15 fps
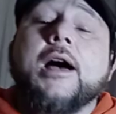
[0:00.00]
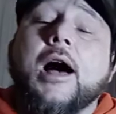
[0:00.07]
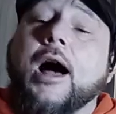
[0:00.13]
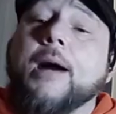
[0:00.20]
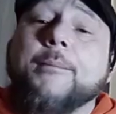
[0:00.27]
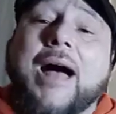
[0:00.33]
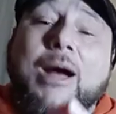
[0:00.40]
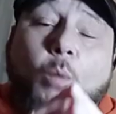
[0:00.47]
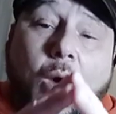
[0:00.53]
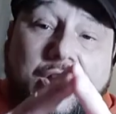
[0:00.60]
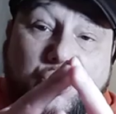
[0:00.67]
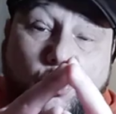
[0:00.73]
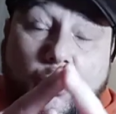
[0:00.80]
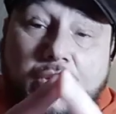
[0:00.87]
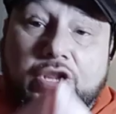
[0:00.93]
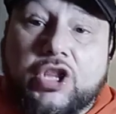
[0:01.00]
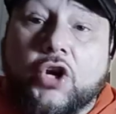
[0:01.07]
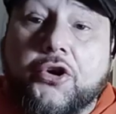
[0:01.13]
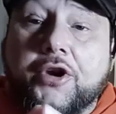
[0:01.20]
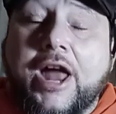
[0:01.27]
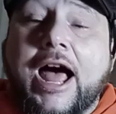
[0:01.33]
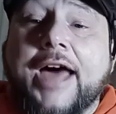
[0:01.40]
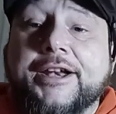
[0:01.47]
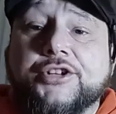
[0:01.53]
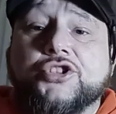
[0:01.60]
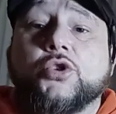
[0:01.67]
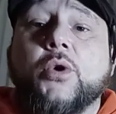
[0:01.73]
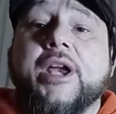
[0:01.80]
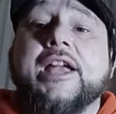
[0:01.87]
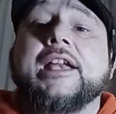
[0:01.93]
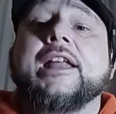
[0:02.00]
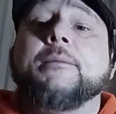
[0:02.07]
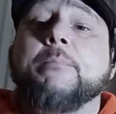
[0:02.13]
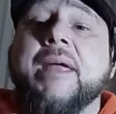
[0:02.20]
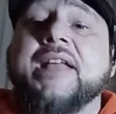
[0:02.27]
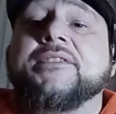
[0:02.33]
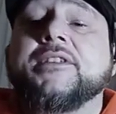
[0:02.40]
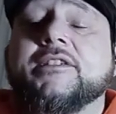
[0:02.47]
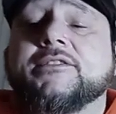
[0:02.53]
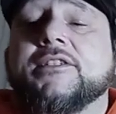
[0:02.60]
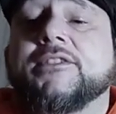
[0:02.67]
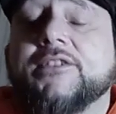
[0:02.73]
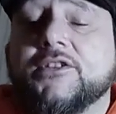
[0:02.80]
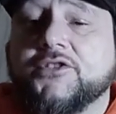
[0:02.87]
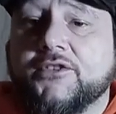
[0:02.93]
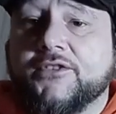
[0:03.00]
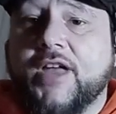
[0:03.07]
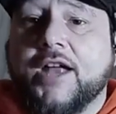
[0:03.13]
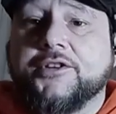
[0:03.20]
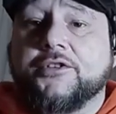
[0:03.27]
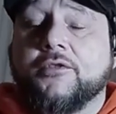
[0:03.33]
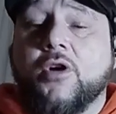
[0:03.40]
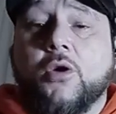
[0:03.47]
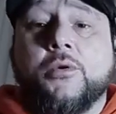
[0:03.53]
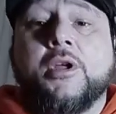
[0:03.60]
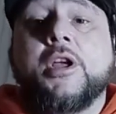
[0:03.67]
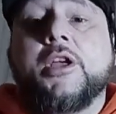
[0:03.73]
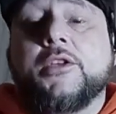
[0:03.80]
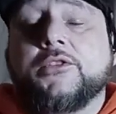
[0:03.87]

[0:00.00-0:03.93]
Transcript: I want you to learn how to trade and make these decisions on your own.